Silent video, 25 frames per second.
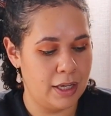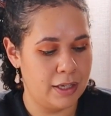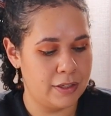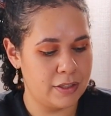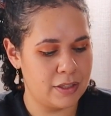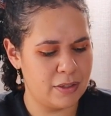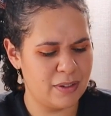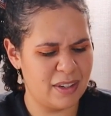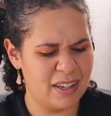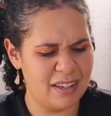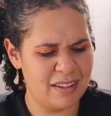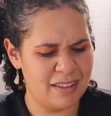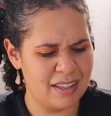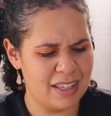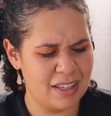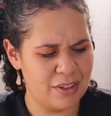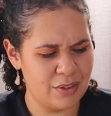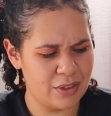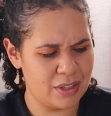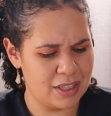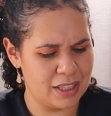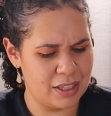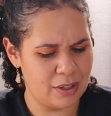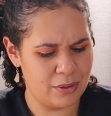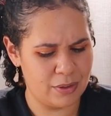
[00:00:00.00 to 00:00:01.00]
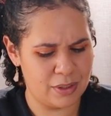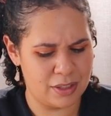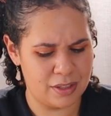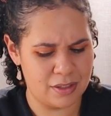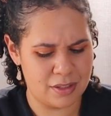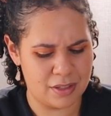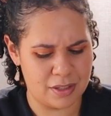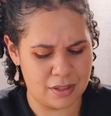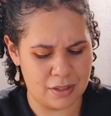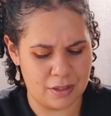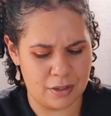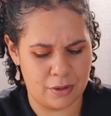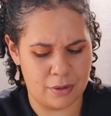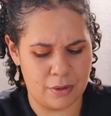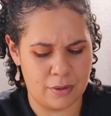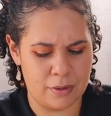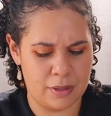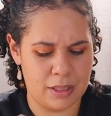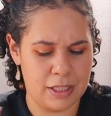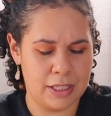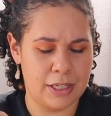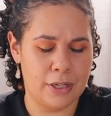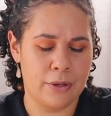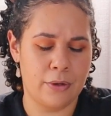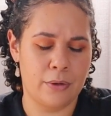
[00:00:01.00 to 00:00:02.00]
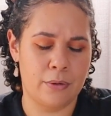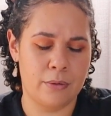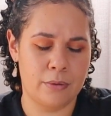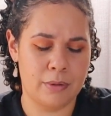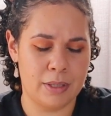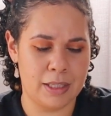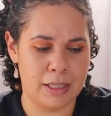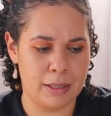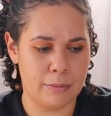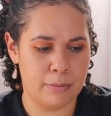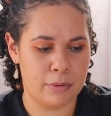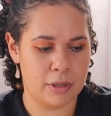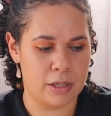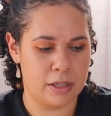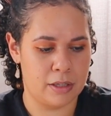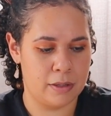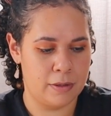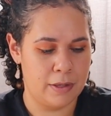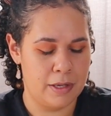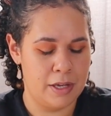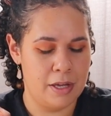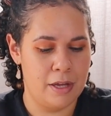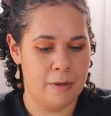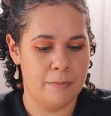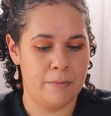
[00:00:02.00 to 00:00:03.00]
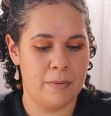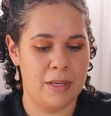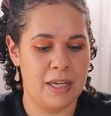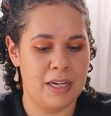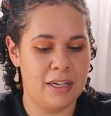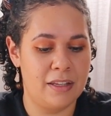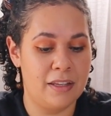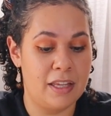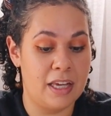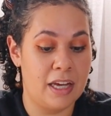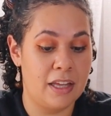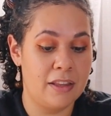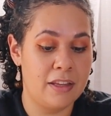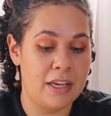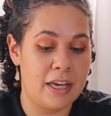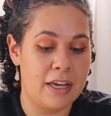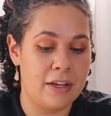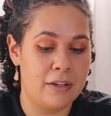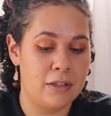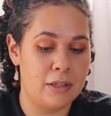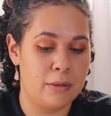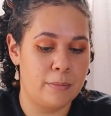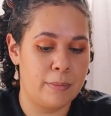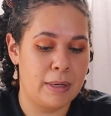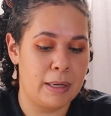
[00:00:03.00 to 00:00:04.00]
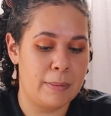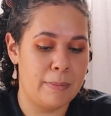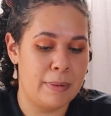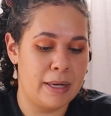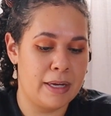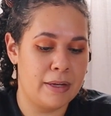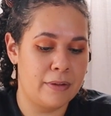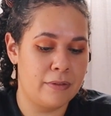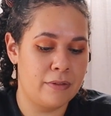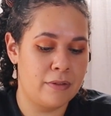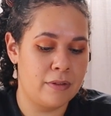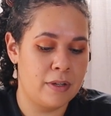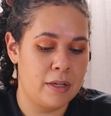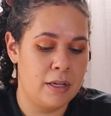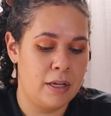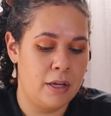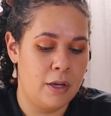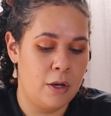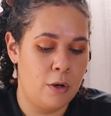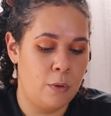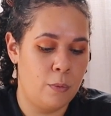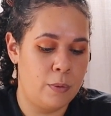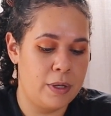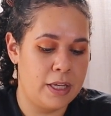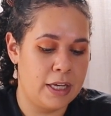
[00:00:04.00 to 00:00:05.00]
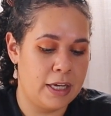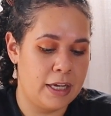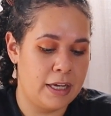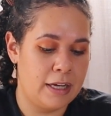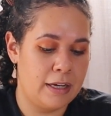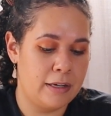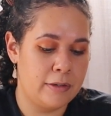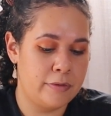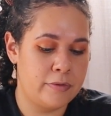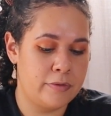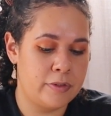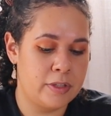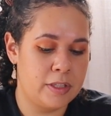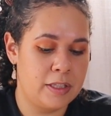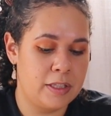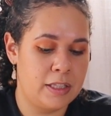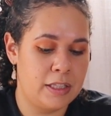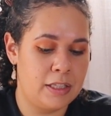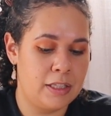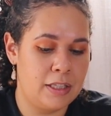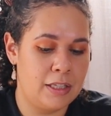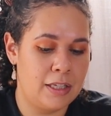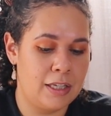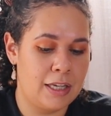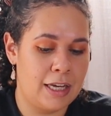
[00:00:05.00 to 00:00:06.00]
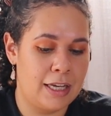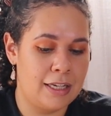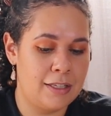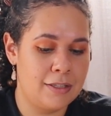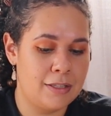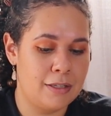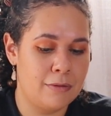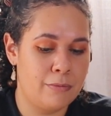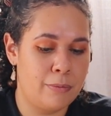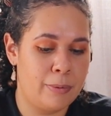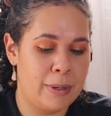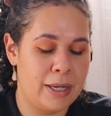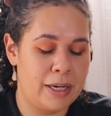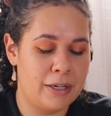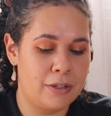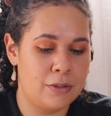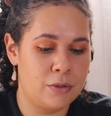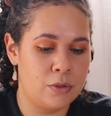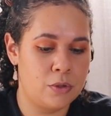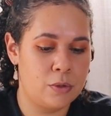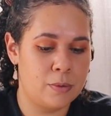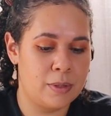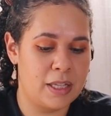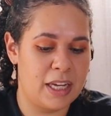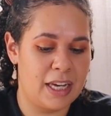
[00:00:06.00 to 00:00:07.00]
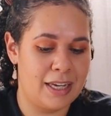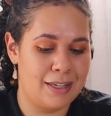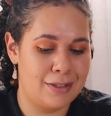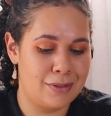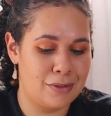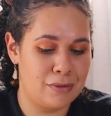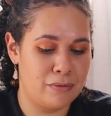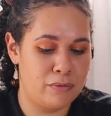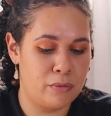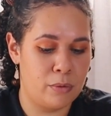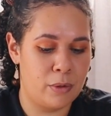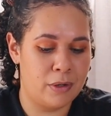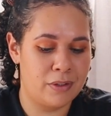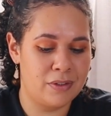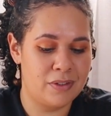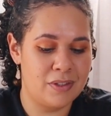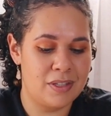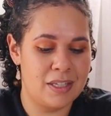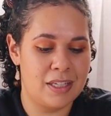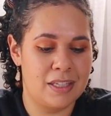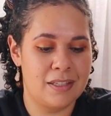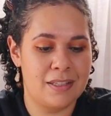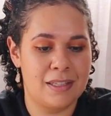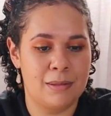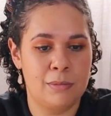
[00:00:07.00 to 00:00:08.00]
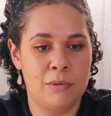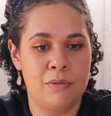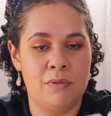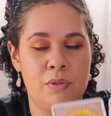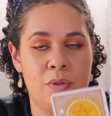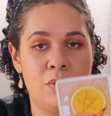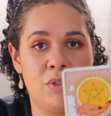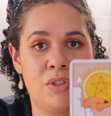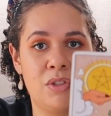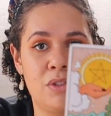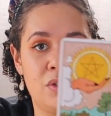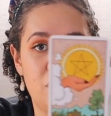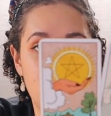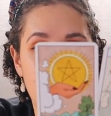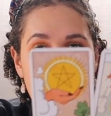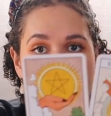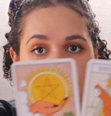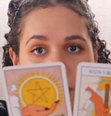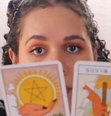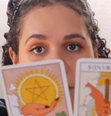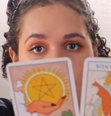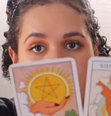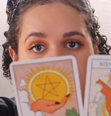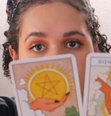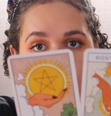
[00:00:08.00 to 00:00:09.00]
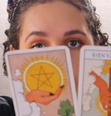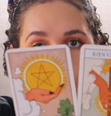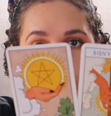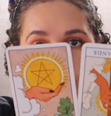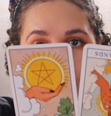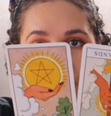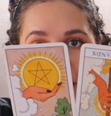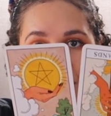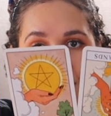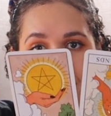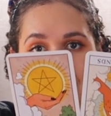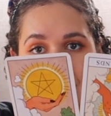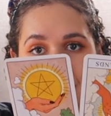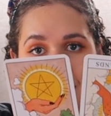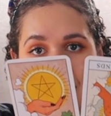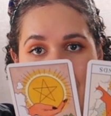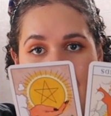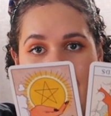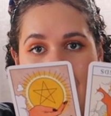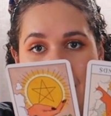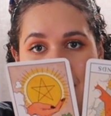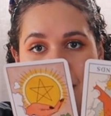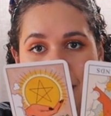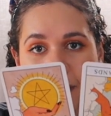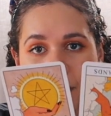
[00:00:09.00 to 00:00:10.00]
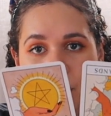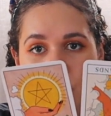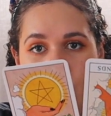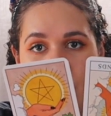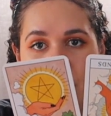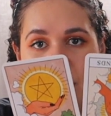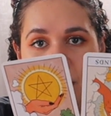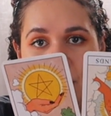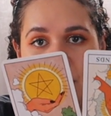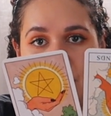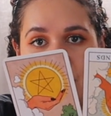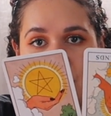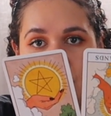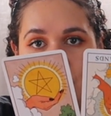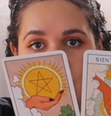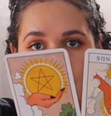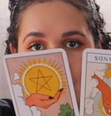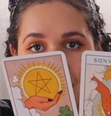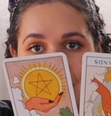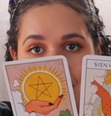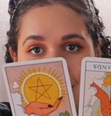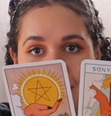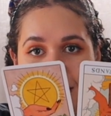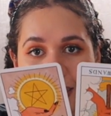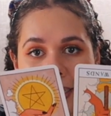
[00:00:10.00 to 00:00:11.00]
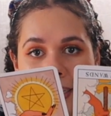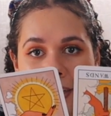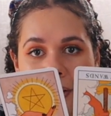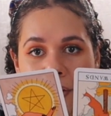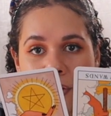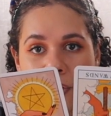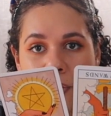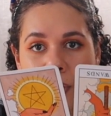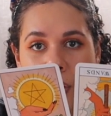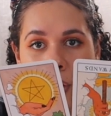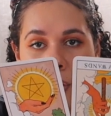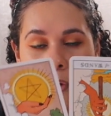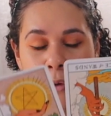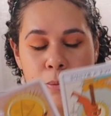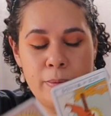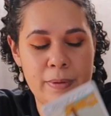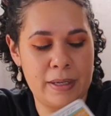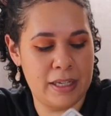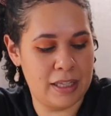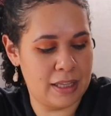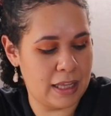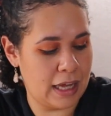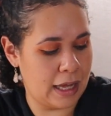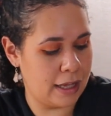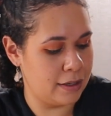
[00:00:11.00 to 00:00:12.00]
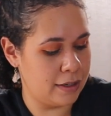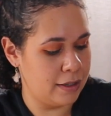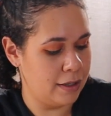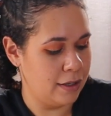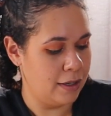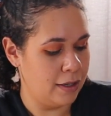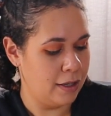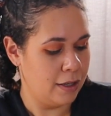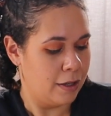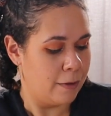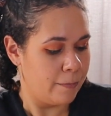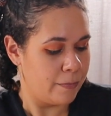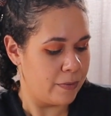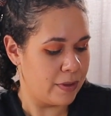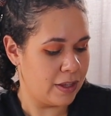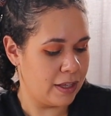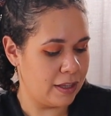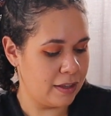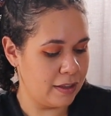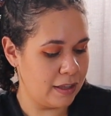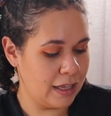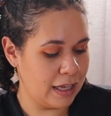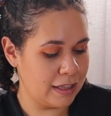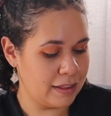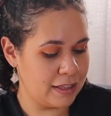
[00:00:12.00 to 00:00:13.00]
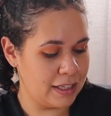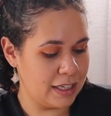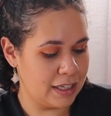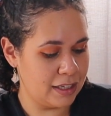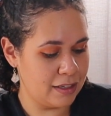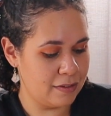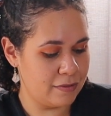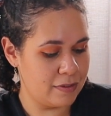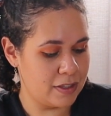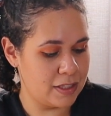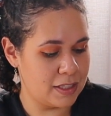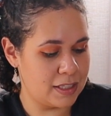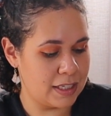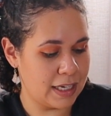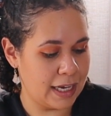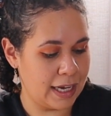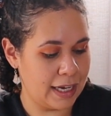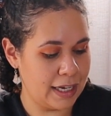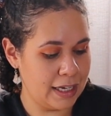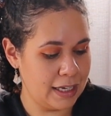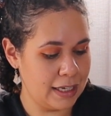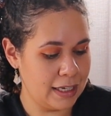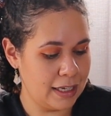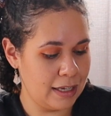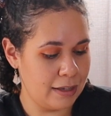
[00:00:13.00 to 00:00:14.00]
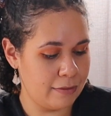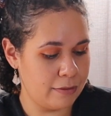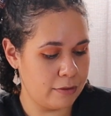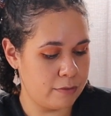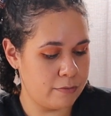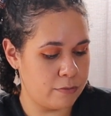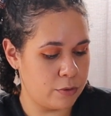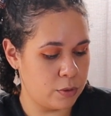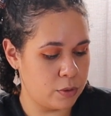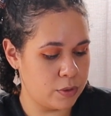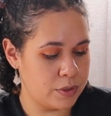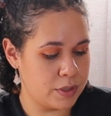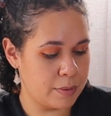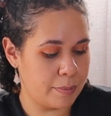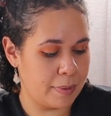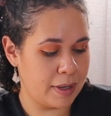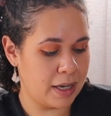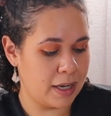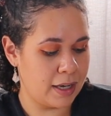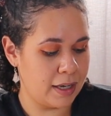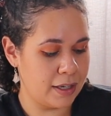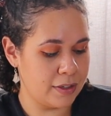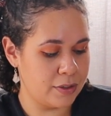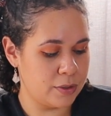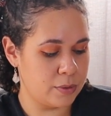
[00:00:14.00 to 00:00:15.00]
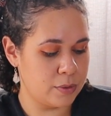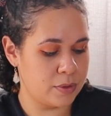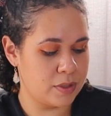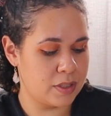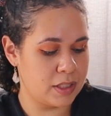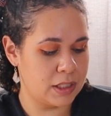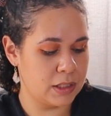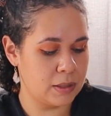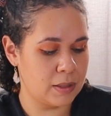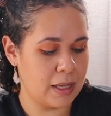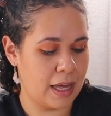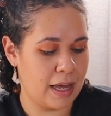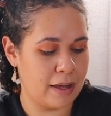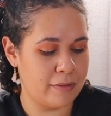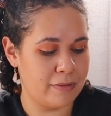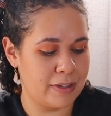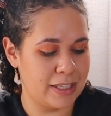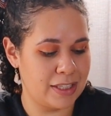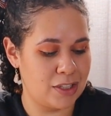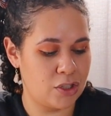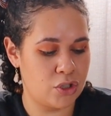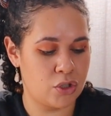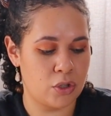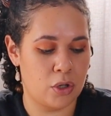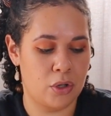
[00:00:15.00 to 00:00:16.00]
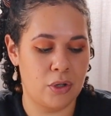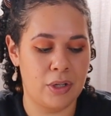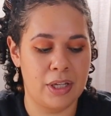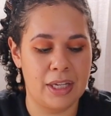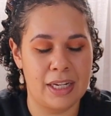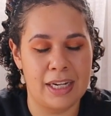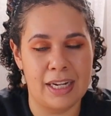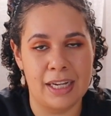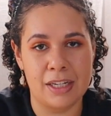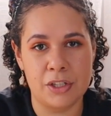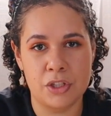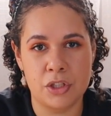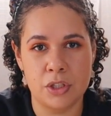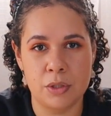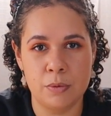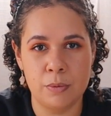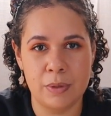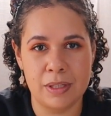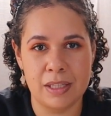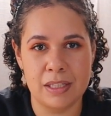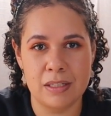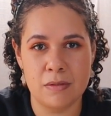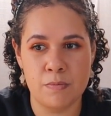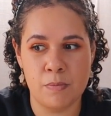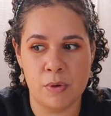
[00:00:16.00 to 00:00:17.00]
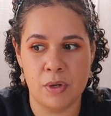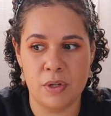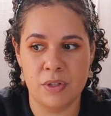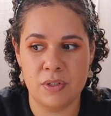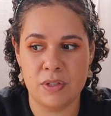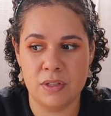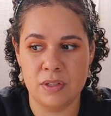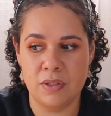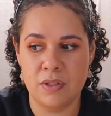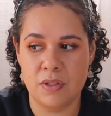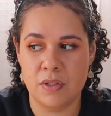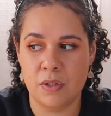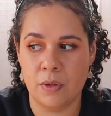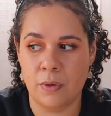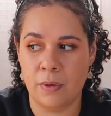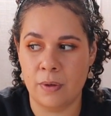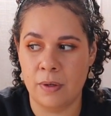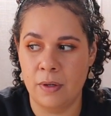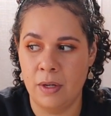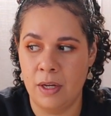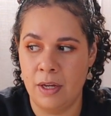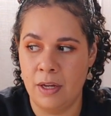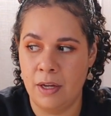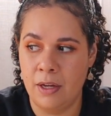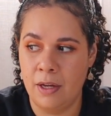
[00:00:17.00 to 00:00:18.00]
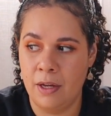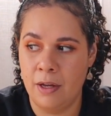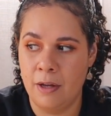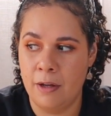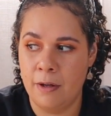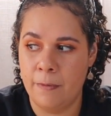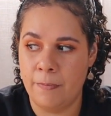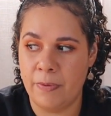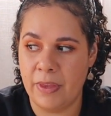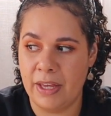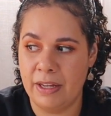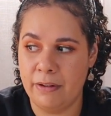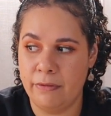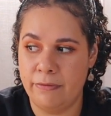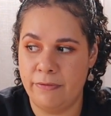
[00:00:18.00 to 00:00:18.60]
Is there anything else Leo needs to know? Libra. Getting the other L in my mouth. We have the Ace of Pentacles with the Ace of Wands. Yeah, some of you just don't know where this is headed and whether it's a good idea. You're hoping that at the end of the day, if it falls apart, you'll still have a strong connection with this person. So it